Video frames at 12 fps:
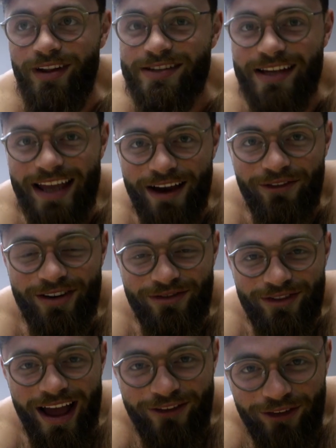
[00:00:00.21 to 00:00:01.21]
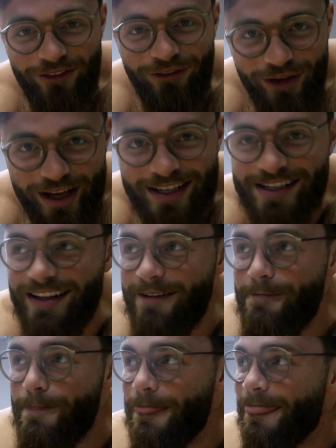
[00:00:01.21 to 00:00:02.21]
It's like every freaking
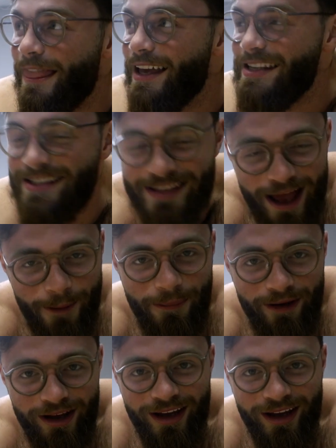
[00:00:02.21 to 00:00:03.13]
step,